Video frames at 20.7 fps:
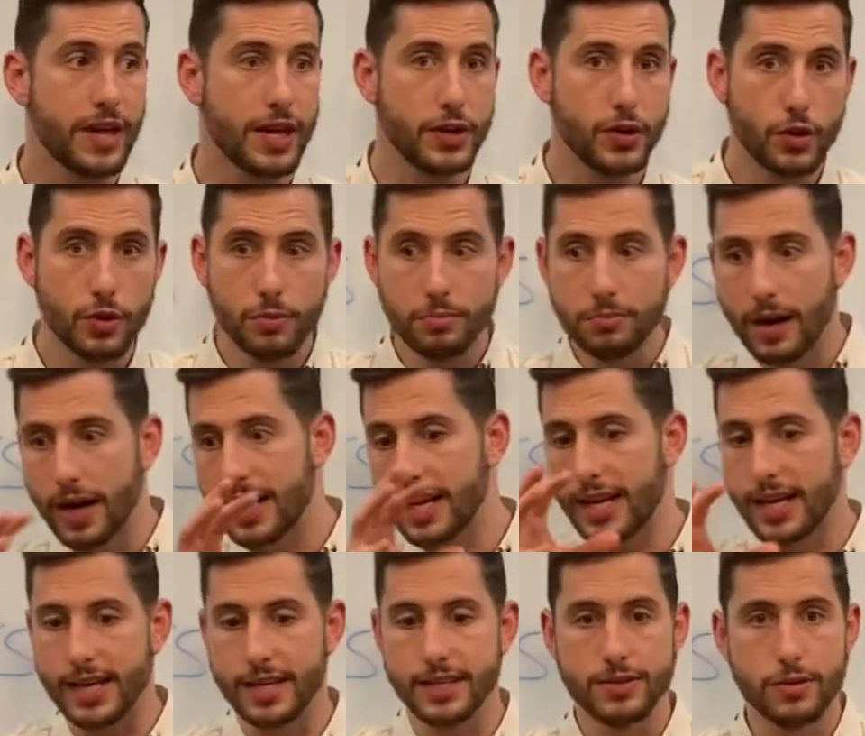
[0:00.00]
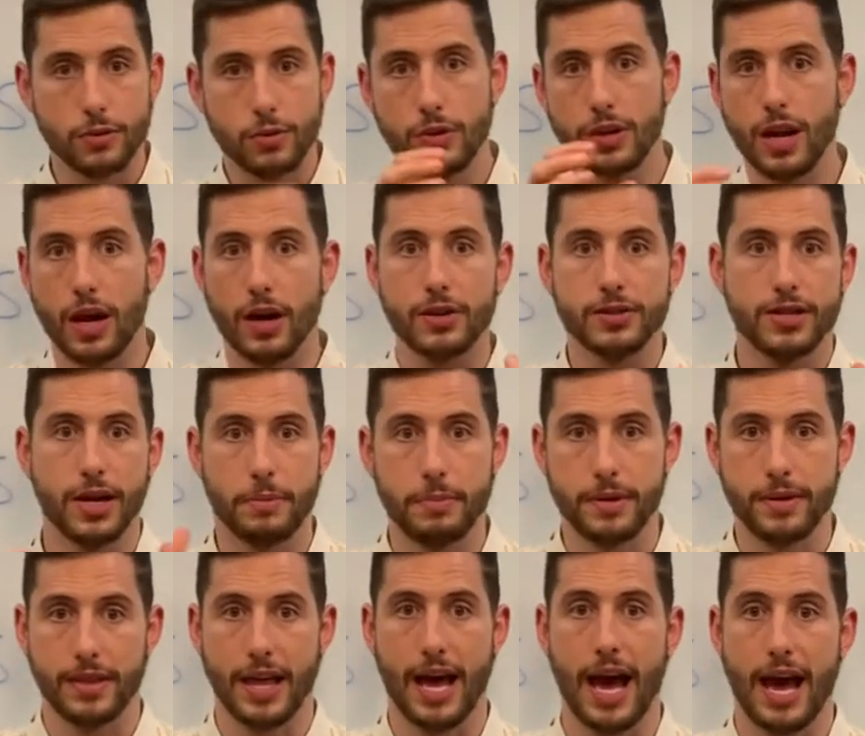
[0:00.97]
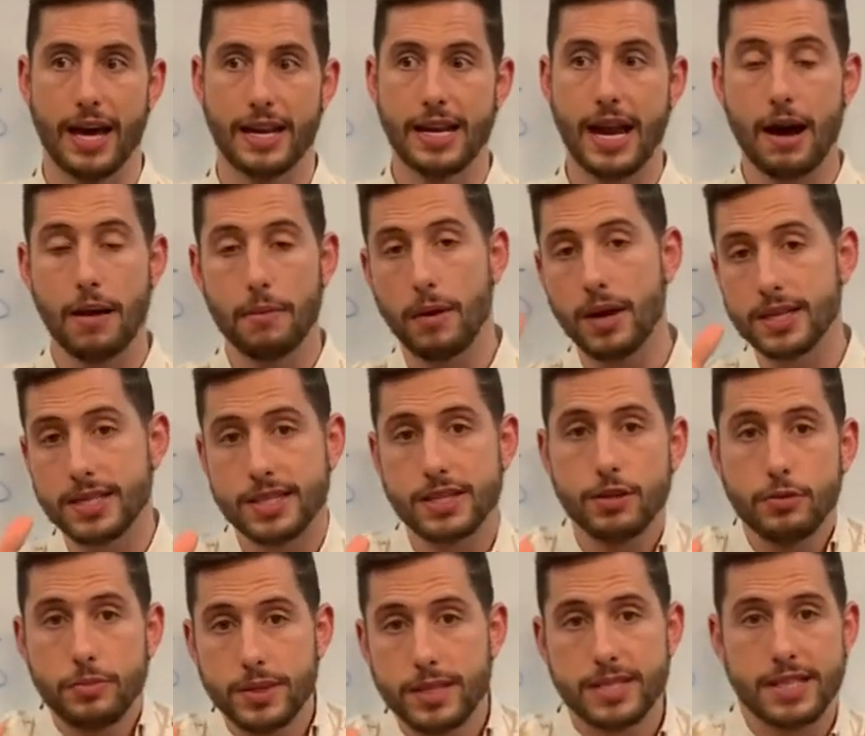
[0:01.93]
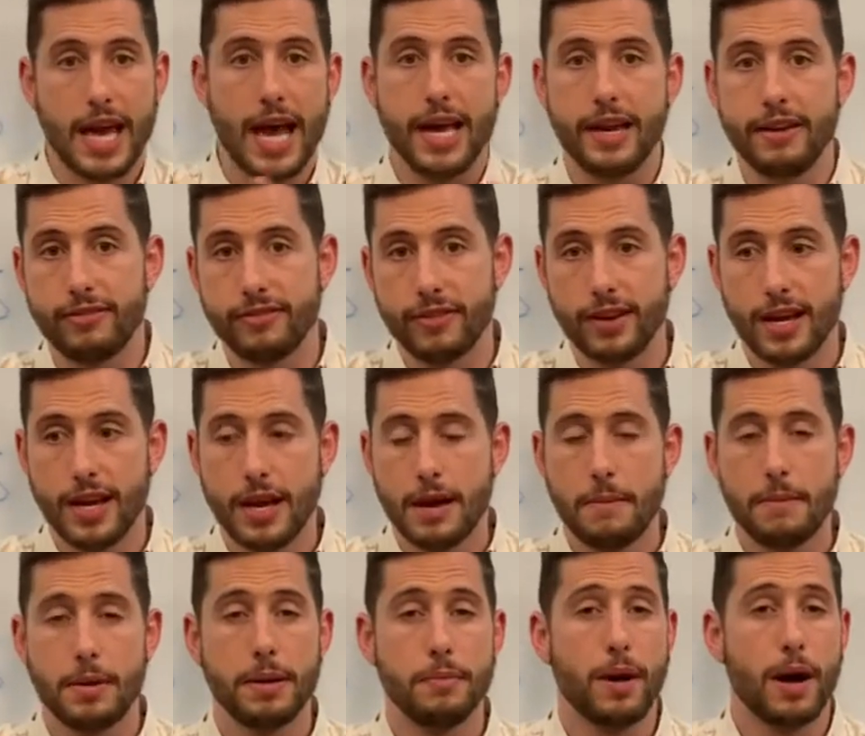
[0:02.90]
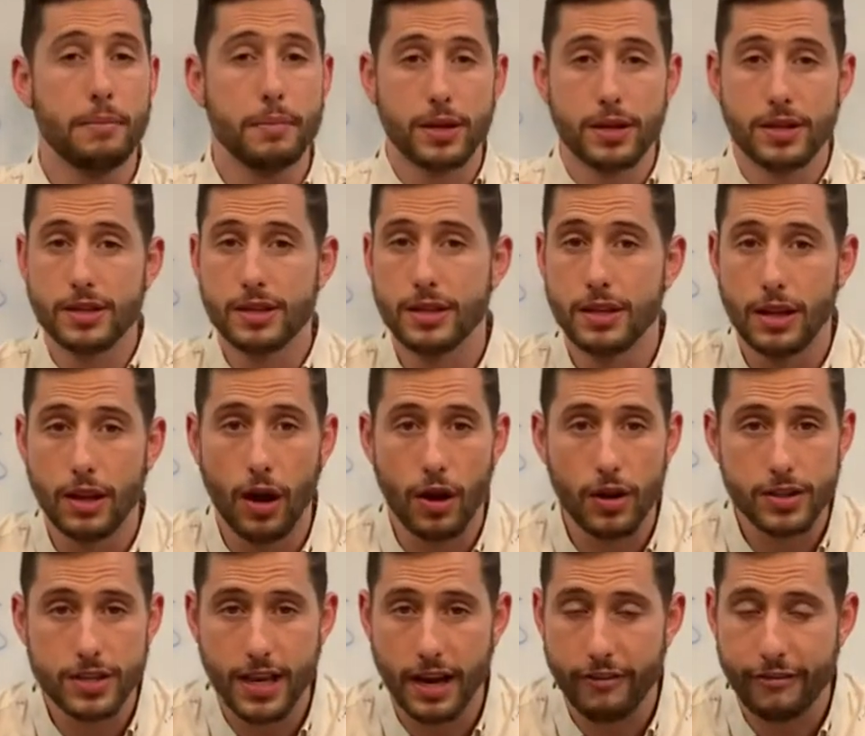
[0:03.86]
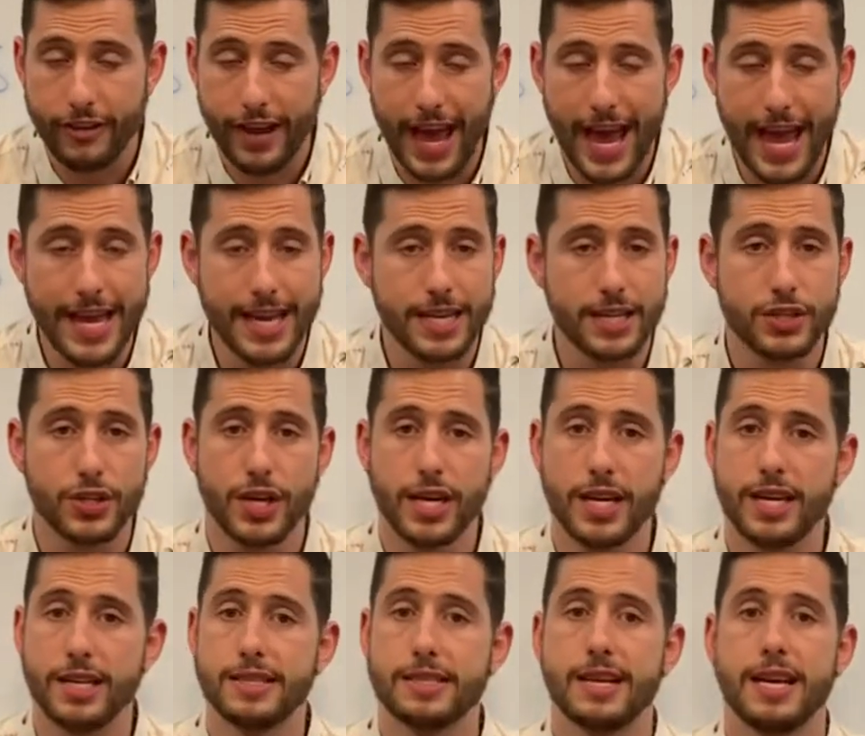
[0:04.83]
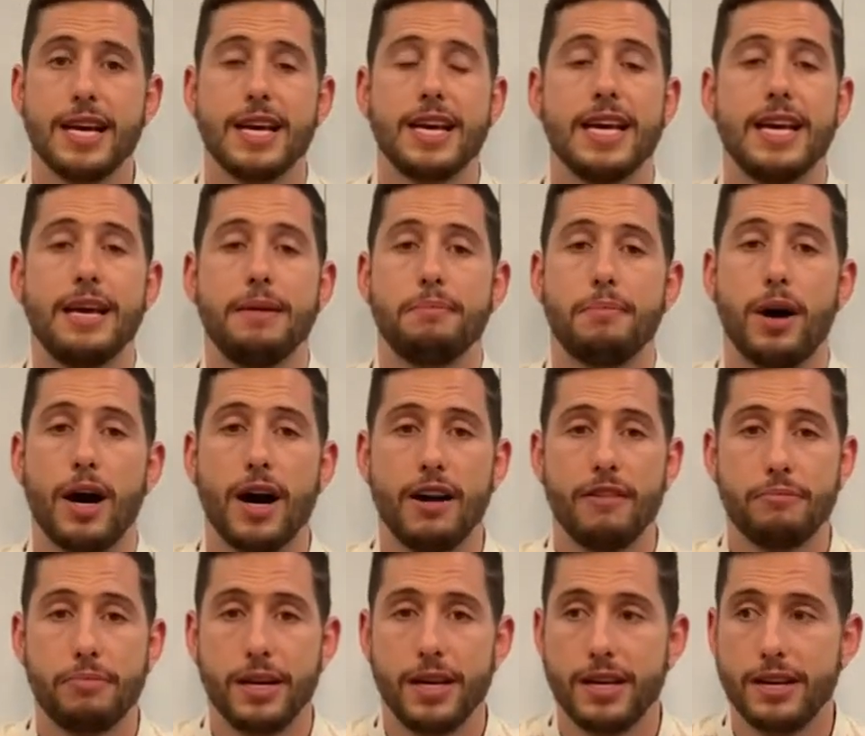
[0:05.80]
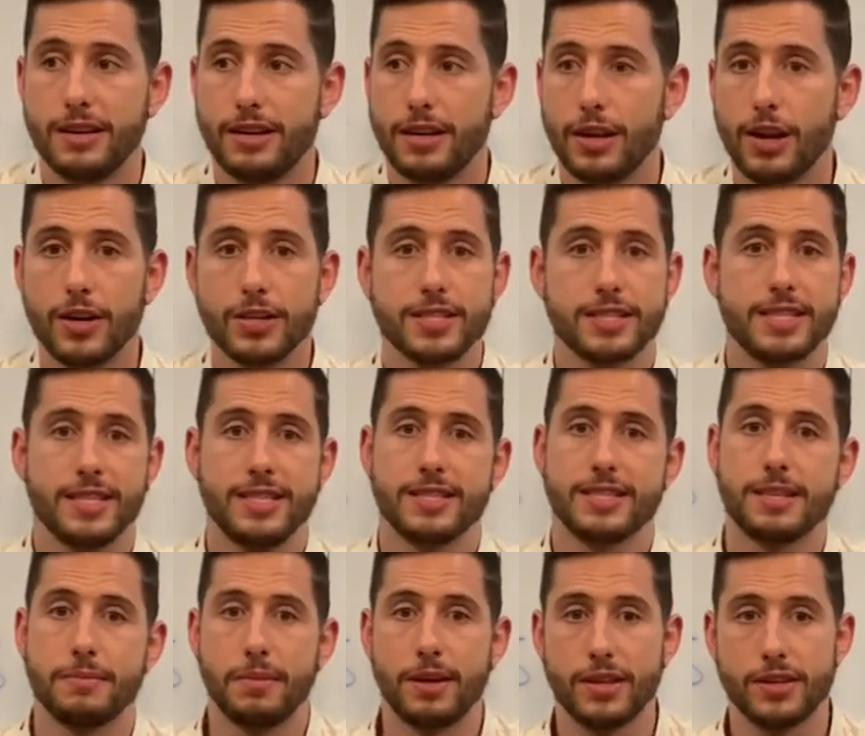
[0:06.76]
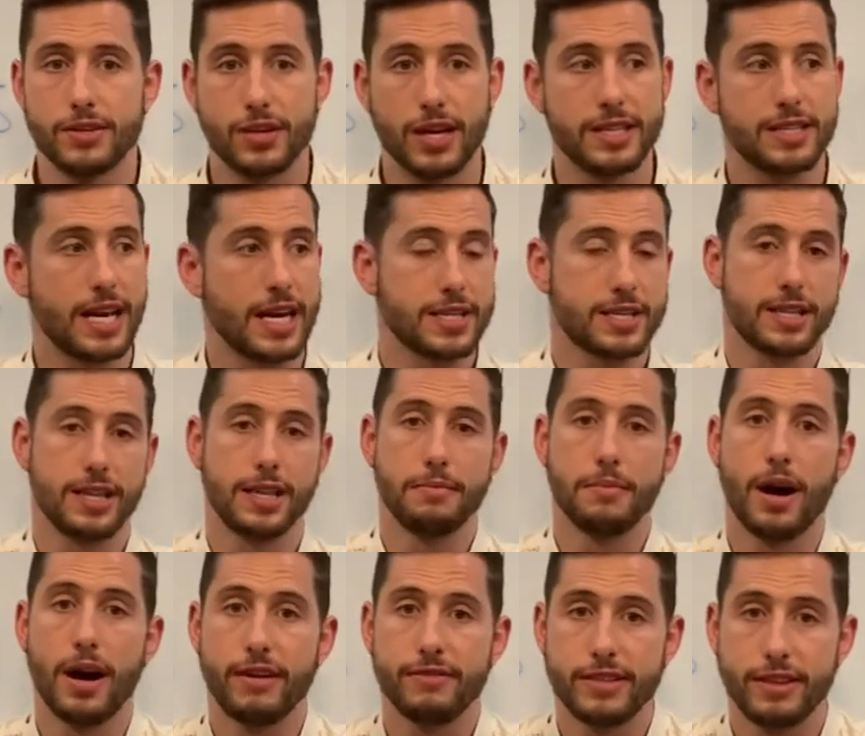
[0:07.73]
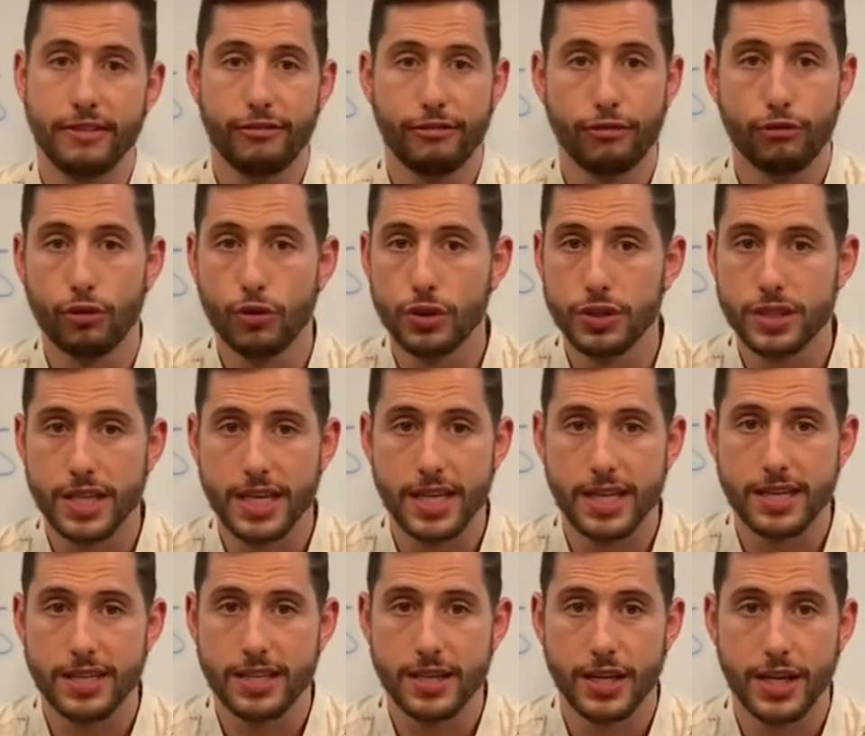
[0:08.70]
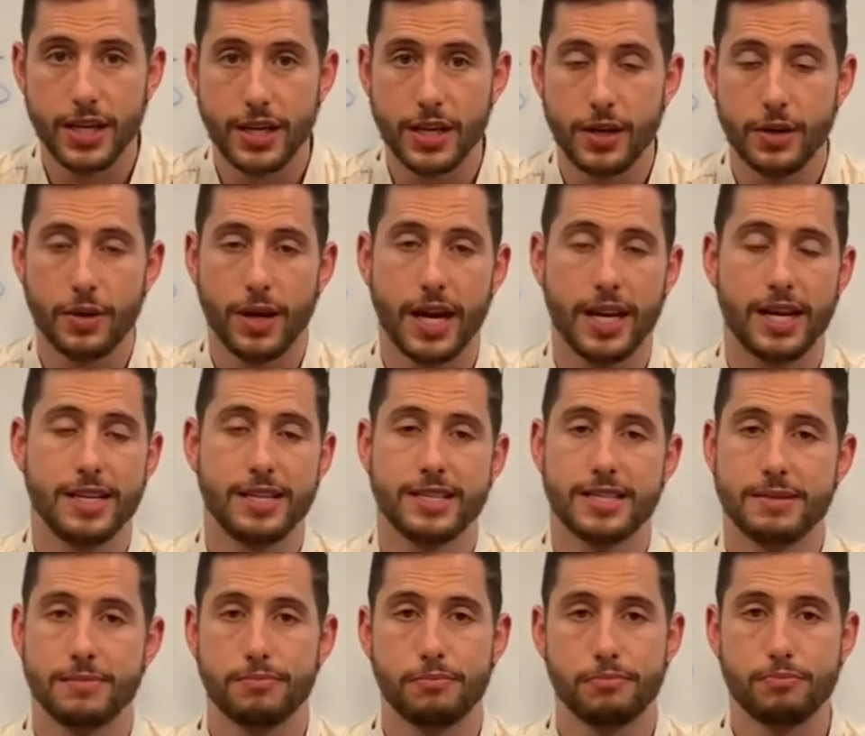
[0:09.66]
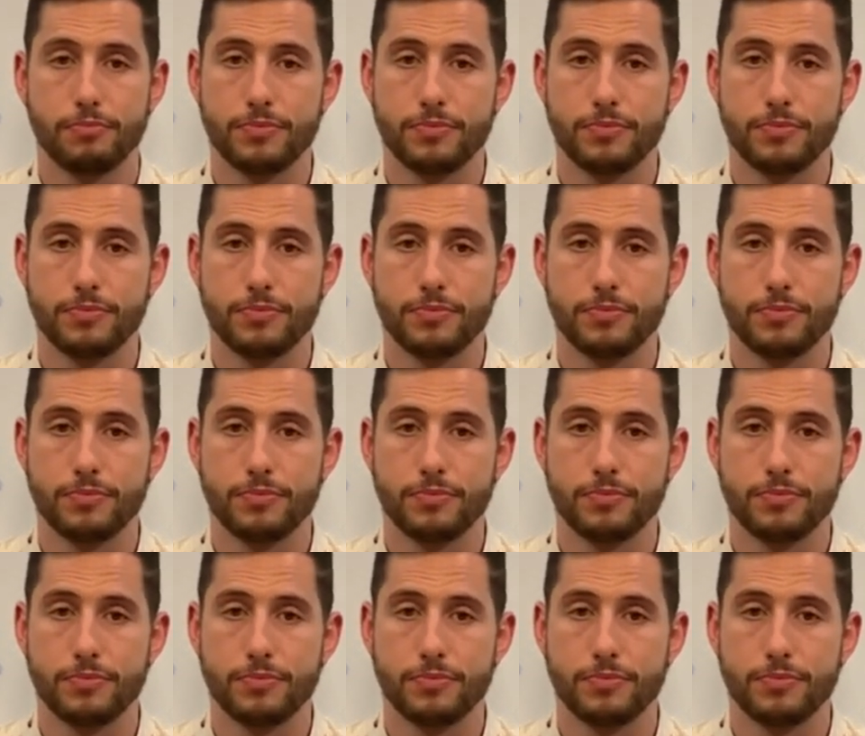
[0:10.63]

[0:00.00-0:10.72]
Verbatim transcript: then your money is all locked up in that. Now it might still be safe, but it might be locked up for ages it might have been lost in some other transaction. They might have defrauded you and